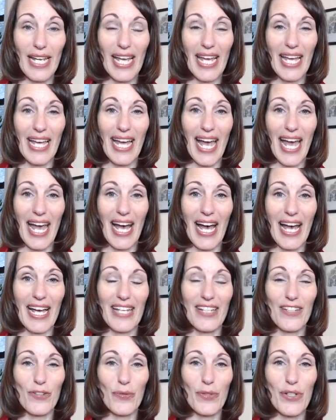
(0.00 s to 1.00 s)

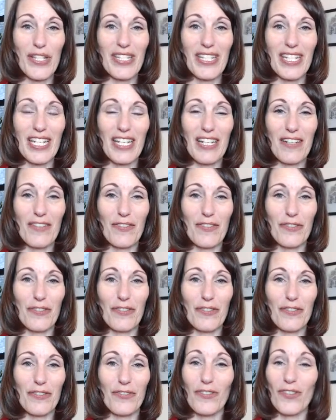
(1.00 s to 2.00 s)
and received
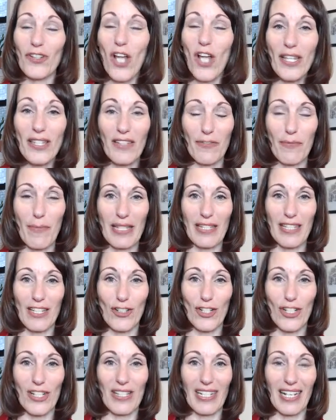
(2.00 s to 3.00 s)
lots of
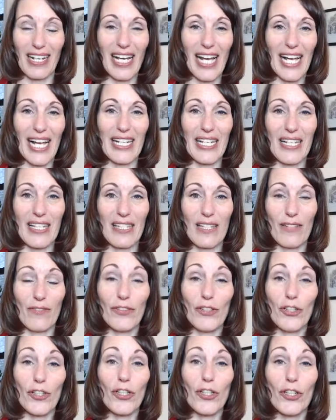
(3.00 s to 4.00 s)
messages and guidance. And for
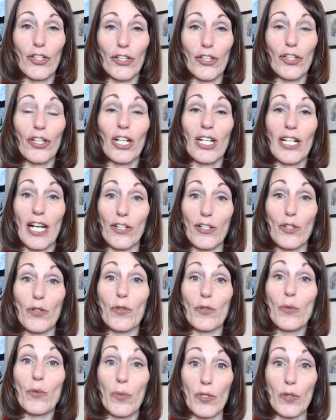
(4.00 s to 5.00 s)
her
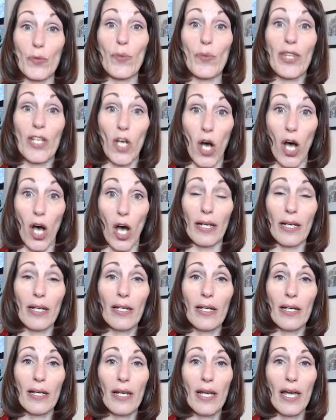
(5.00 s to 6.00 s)
connection was with God.
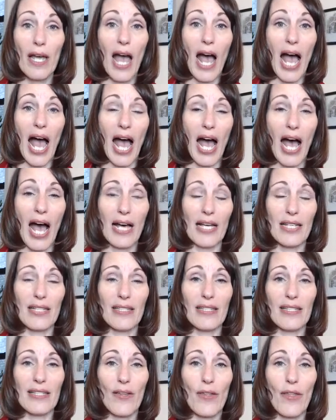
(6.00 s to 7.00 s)

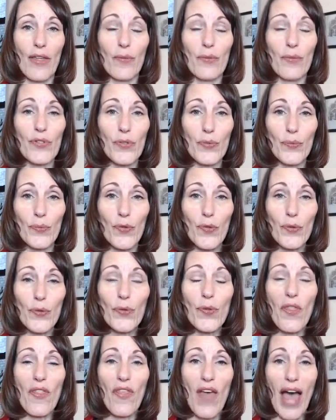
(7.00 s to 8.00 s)
And it was
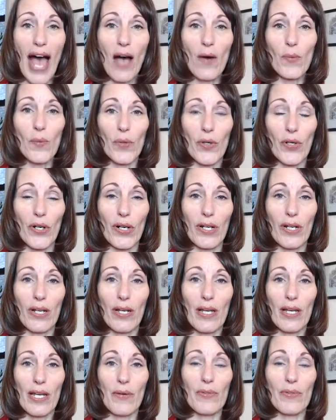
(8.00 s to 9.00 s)
through that work,
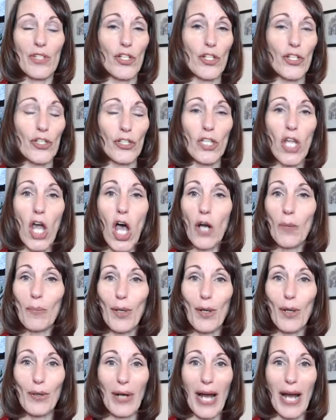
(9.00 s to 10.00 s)
it was a year-long
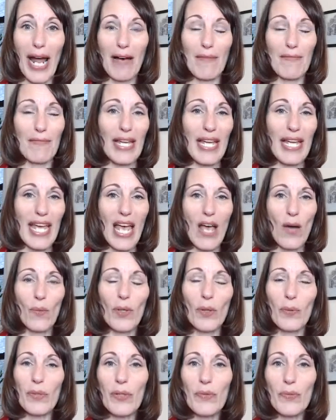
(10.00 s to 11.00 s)
program where
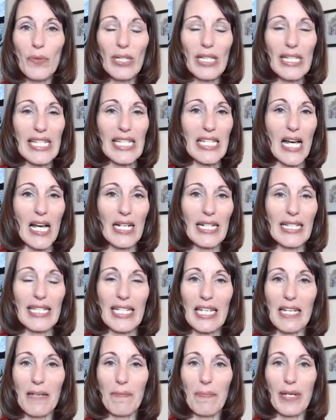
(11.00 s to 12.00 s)
we really dug
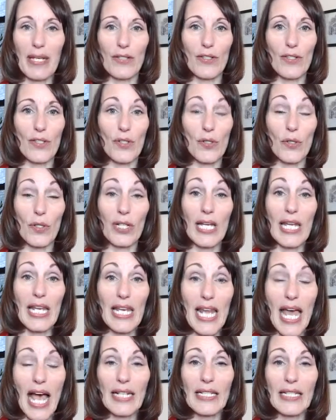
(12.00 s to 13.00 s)
deep into
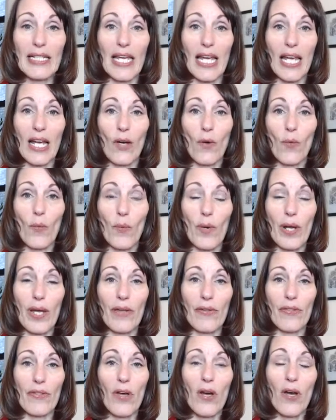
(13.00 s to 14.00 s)
connecting with
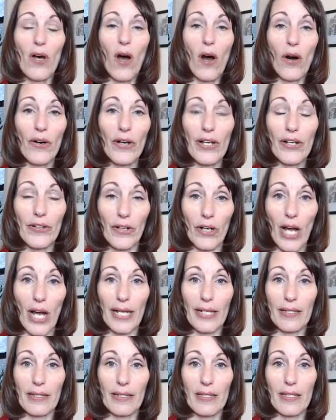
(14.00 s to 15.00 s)
our inner
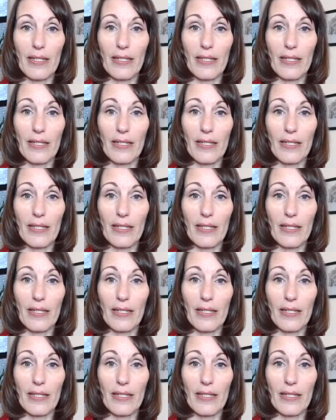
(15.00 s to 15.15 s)
guidance